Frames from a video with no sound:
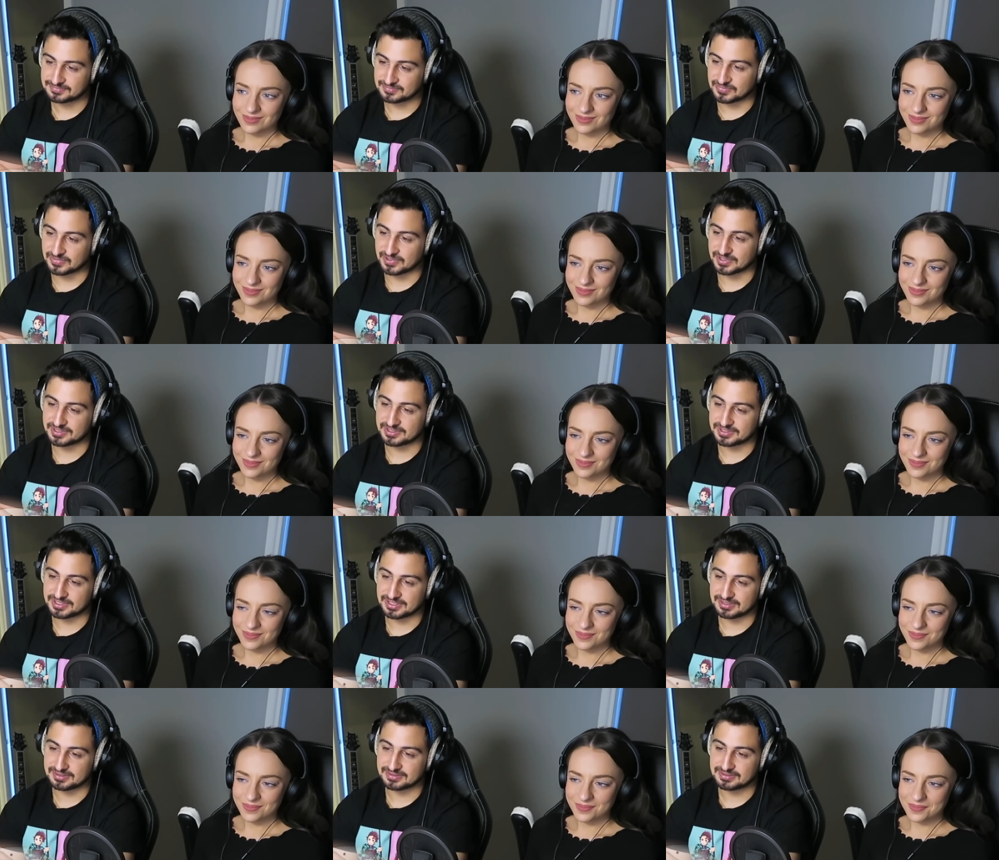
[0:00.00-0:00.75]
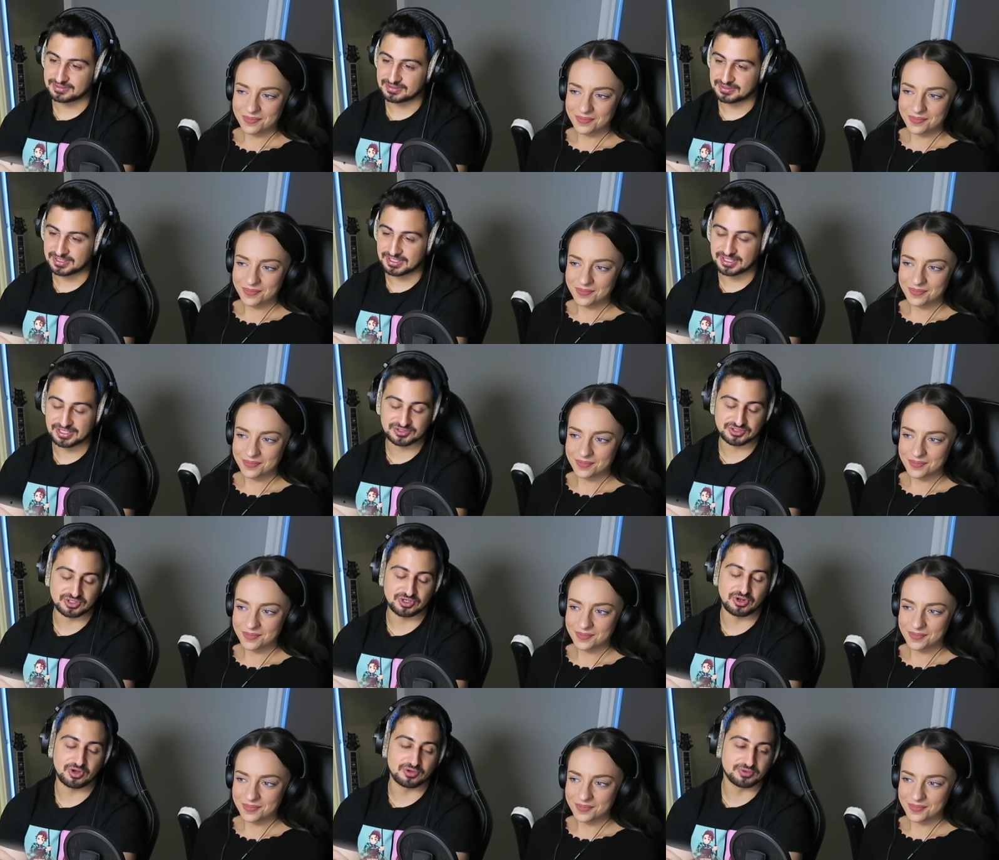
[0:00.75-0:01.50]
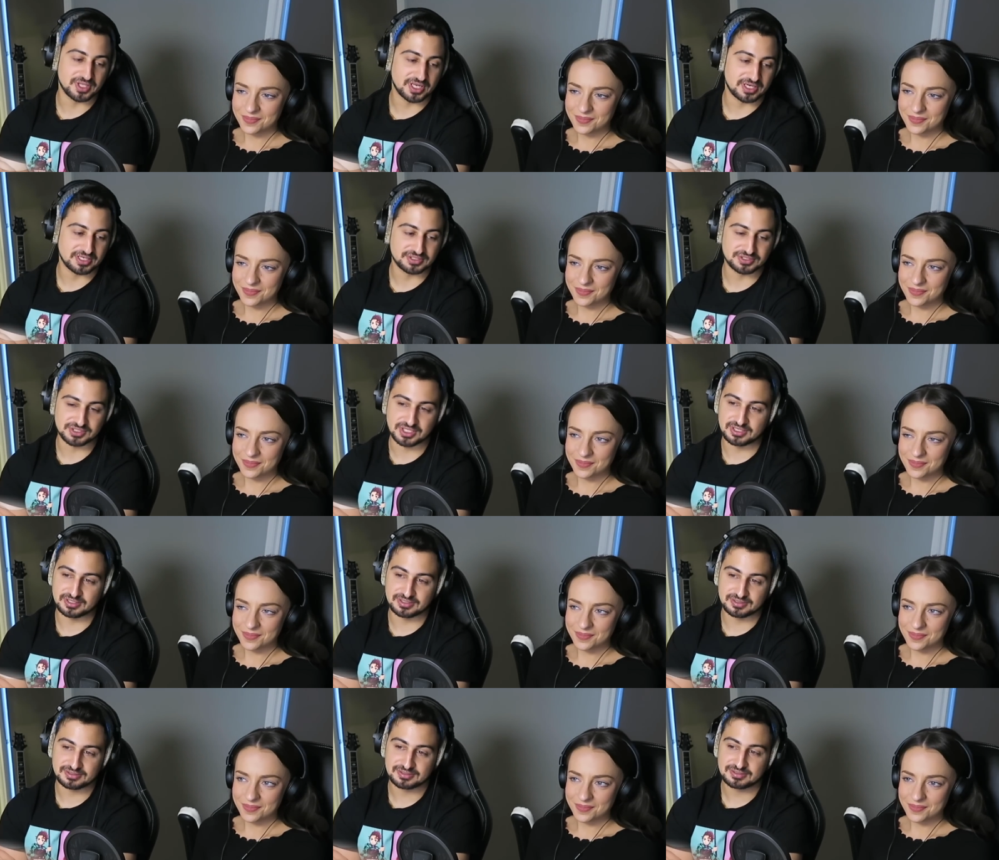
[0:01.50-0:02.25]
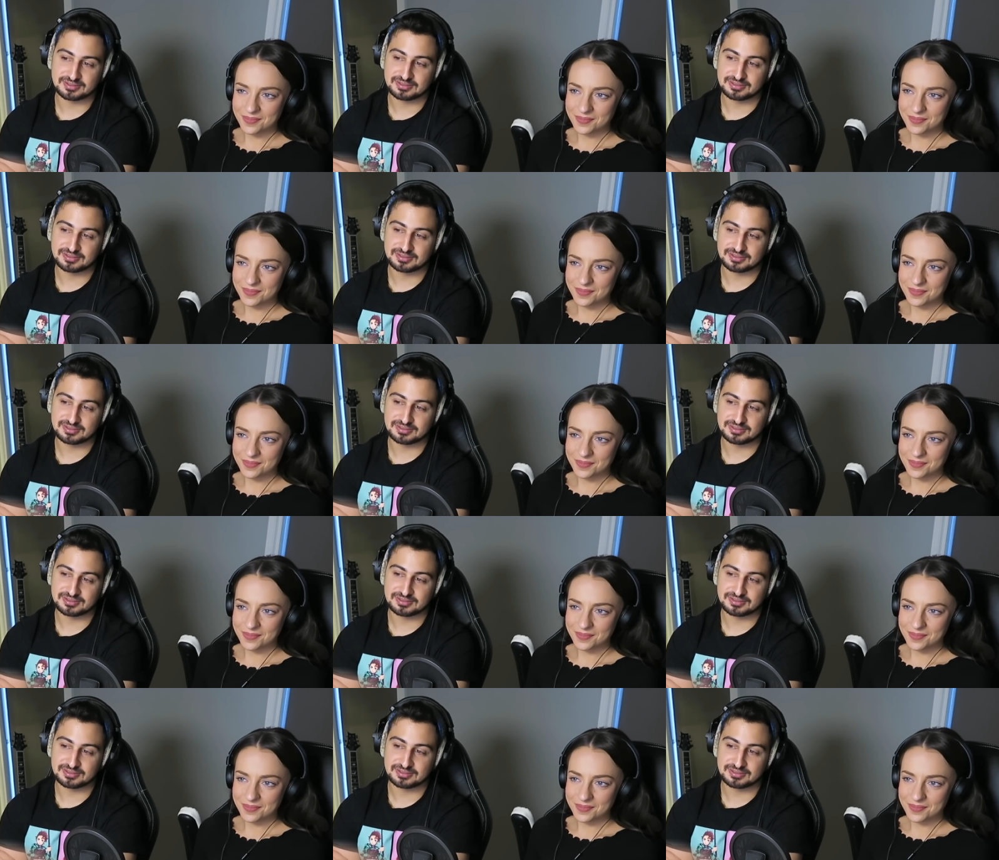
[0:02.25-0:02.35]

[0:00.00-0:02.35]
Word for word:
Speaker 1: Right. He doesn't know that he's an